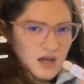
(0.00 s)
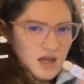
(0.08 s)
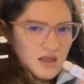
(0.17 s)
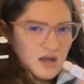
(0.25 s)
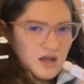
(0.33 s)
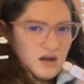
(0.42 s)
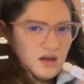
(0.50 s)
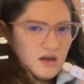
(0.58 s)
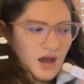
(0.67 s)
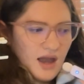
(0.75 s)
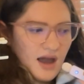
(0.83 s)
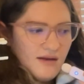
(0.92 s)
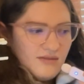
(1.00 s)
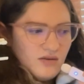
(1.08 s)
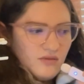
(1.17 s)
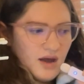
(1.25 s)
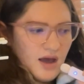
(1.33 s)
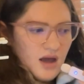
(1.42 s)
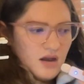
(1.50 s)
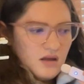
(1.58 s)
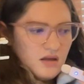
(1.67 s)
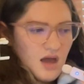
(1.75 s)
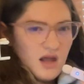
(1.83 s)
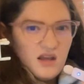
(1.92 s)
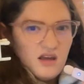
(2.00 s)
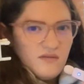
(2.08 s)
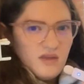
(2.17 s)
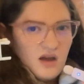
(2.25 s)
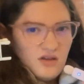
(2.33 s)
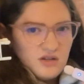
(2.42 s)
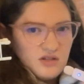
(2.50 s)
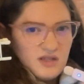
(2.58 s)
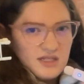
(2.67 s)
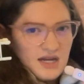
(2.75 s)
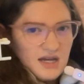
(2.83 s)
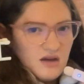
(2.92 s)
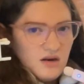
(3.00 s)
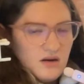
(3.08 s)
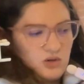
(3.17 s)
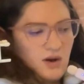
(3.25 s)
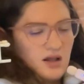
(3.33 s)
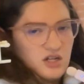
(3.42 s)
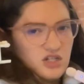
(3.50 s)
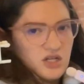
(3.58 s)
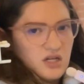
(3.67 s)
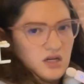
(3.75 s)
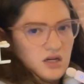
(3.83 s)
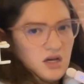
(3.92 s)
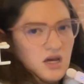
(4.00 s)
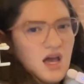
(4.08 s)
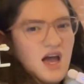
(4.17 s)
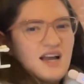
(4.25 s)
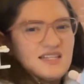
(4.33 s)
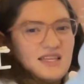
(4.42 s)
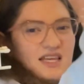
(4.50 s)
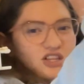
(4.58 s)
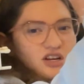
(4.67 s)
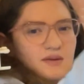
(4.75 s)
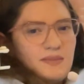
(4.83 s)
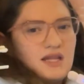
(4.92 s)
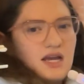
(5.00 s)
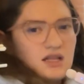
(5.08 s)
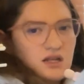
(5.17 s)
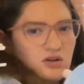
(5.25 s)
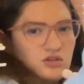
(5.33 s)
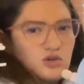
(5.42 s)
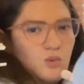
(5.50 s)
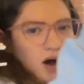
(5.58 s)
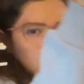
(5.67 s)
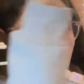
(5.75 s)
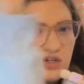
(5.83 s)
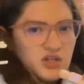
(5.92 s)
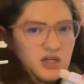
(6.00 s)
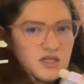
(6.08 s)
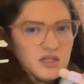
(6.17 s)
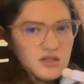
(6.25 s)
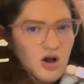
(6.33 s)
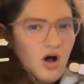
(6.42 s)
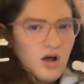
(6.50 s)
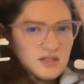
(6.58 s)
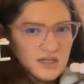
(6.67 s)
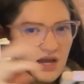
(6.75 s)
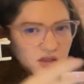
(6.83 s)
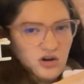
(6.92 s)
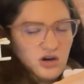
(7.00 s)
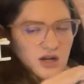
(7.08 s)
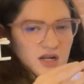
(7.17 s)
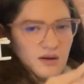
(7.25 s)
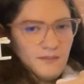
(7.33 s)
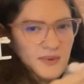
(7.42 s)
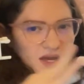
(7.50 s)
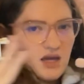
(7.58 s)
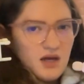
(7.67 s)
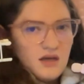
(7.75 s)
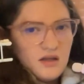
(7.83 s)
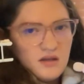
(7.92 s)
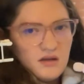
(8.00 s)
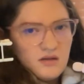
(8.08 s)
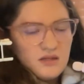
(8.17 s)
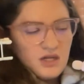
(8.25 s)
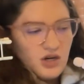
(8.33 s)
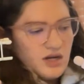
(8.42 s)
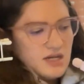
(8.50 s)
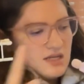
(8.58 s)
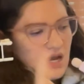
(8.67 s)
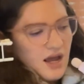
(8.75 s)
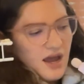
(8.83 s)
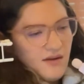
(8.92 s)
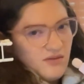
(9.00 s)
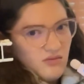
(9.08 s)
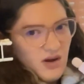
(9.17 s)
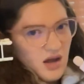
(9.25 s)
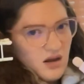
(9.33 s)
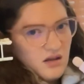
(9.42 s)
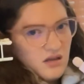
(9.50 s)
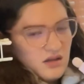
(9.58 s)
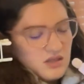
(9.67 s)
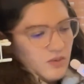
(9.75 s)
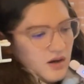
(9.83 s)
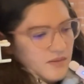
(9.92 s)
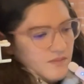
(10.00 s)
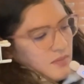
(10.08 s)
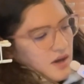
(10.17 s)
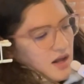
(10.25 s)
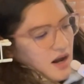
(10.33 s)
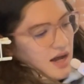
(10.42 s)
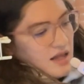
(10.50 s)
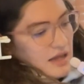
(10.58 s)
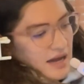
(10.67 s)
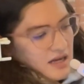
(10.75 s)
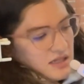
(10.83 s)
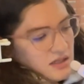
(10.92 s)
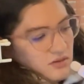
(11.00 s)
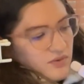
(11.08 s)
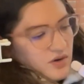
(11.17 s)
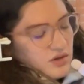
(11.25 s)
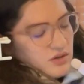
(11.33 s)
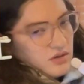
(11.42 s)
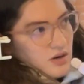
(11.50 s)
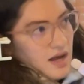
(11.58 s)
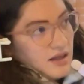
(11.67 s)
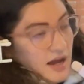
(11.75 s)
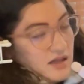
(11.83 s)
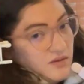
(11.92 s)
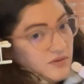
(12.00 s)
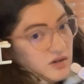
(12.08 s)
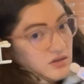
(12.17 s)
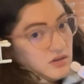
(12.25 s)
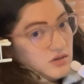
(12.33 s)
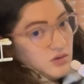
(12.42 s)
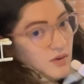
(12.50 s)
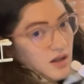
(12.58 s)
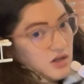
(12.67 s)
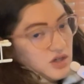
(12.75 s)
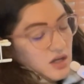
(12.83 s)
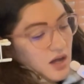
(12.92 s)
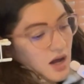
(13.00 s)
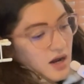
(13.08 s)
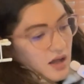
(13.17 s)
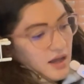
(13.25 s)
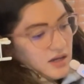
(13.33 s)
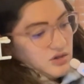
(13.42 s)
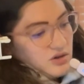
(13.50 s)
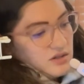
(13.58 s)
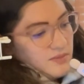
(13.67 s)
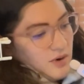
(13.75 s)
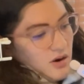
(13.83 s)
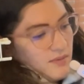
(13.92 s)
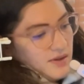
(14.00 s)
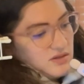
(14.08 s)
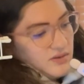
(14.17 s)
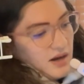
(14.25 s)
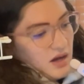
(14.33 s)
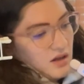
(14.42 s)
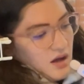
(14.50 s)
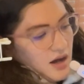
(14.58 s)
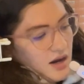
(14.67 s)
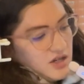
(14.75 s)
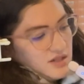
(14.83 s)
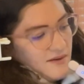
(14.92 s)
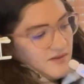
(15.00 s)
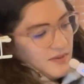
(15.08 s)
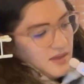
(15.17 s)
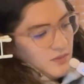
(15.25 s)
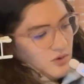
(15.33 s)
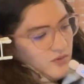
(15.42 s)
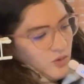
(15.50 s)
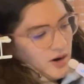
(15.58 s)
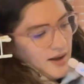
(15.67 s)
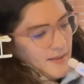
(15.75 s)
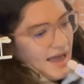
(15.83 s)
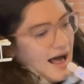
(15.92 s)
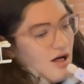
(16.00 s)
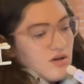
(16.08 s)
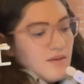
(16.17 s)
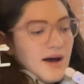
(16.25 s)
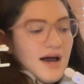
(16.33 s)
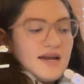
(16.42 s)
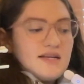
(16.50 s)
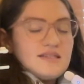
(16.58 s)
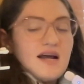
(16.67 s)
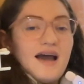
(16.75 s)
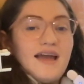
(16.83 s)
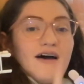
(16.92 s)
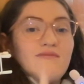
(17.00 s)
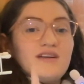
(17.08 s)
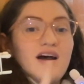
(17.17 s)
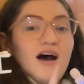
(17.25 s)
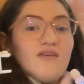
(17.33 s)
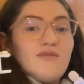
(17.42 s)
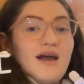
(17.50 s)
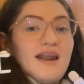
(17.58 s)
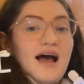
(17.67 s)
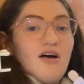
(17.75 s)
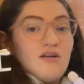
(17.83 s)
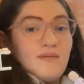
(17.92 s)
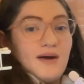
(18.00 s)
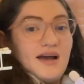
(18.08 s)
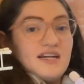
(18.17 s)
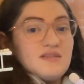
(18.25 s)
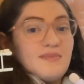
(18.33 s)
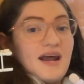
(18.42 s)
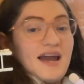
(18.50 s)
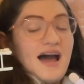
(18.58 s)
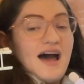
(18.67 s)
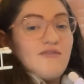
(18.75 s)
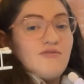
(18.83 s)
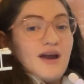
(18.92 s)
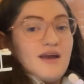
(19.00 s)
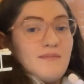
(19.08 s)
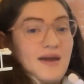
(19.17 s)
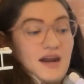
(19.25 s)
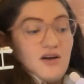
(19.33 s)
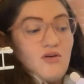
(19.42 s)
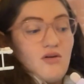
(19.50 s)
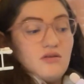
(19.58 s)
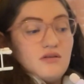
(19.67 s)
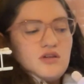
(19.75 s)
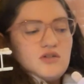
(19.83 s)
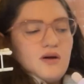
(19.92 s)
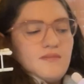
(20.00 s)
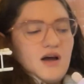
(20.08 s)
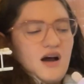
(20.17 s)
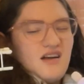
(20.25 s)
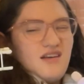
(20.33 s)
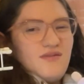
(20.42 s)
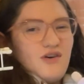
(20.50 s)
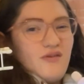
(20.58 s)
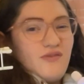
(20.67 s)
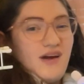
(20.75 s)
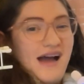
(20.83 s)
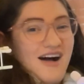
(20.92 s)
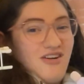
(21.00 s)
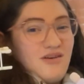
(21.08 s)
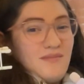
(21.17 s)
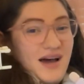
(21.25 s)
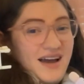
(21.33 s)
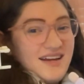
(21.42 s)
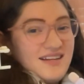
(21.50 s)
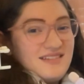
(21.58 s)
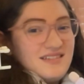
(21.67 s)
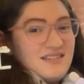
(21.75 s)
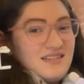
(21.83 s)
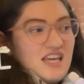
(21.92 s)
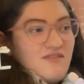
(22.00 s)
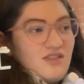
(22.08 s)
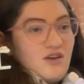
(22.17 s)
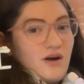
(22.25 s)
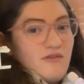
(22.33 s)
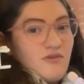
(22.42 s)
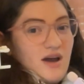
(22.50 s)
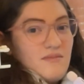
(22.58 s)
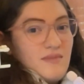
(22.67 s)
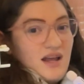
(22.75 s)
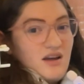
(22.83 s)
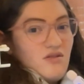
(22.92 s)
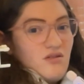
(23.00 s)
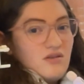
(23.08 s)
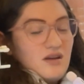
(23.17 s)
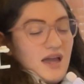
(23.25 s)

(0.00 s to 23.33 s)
and then I haven't read any of the others, so the second duology, because I think they're going to be little duologies all together in a big series, and I haven't read this one, but I liked the first duology a lot. I liked Crystal Broadbent's writing a lot. I just have to be in the mood for it. Alchemized, I have not read Alchemized, but I have read Manacled. So I'm not going to vote for Alchemized, even though I've read Manacled.